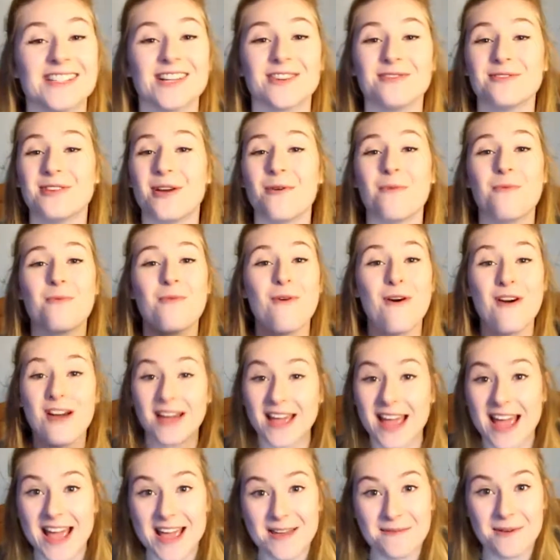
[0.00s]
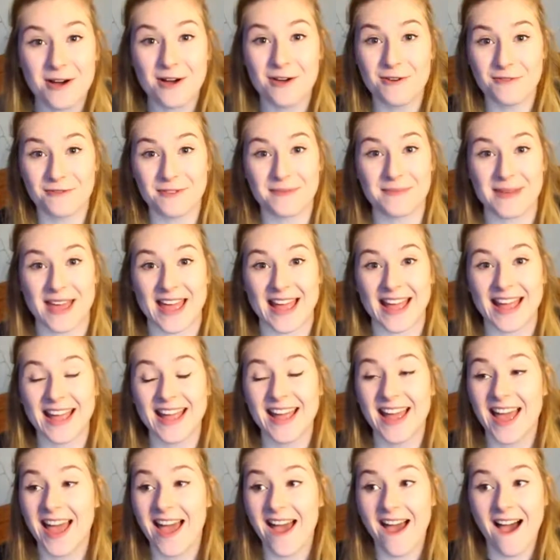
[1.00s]
don't know what came over
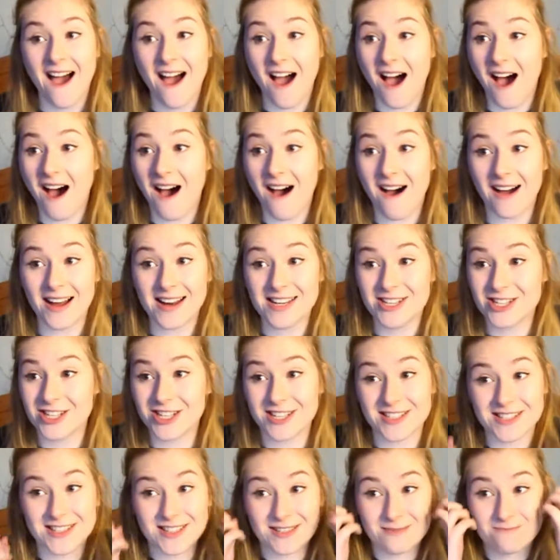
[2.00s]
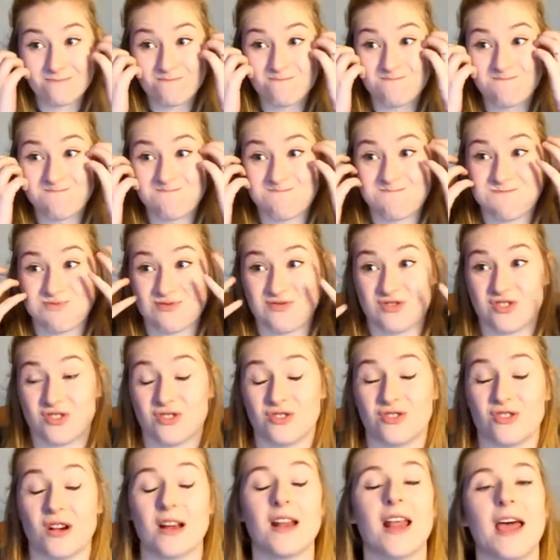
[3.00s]
me. I just...
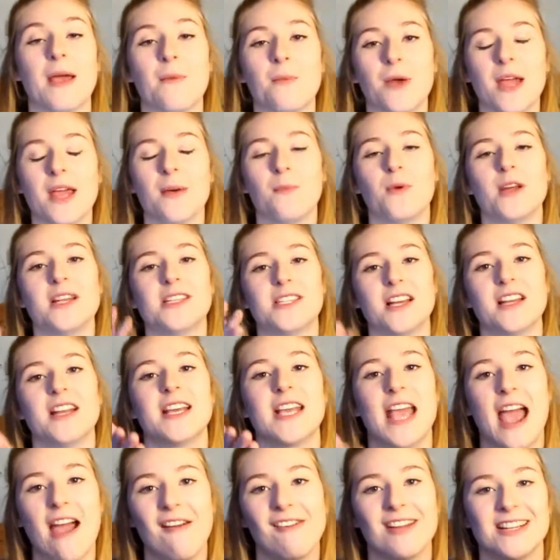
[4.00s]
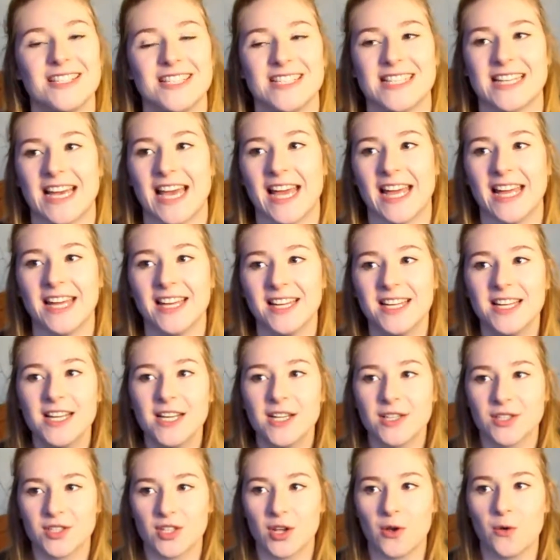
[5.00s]
Like, we'd done a character day,
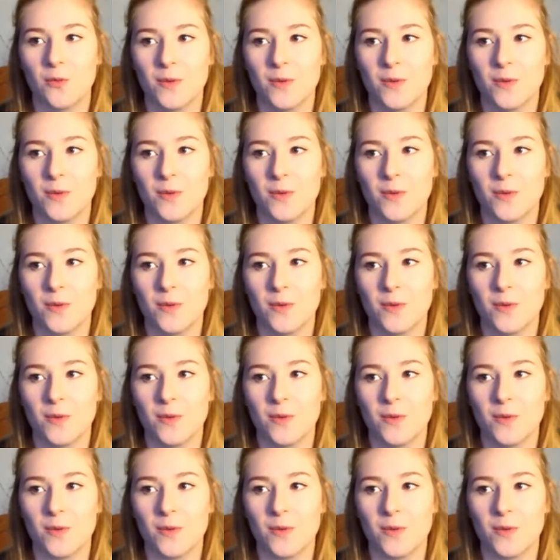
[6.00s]
so